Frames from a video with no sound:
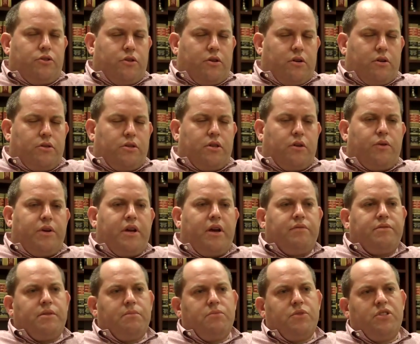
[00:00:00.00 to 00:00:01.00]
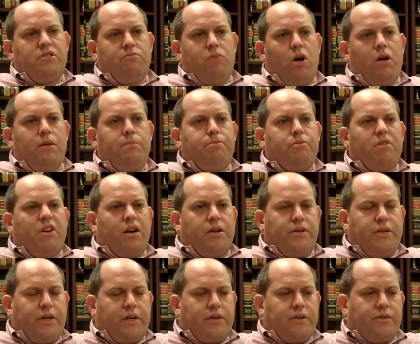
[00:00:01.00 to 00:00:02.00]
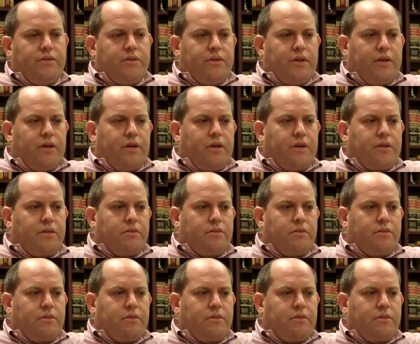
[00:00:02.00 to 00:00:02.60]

Sure. So we have some small projects uh,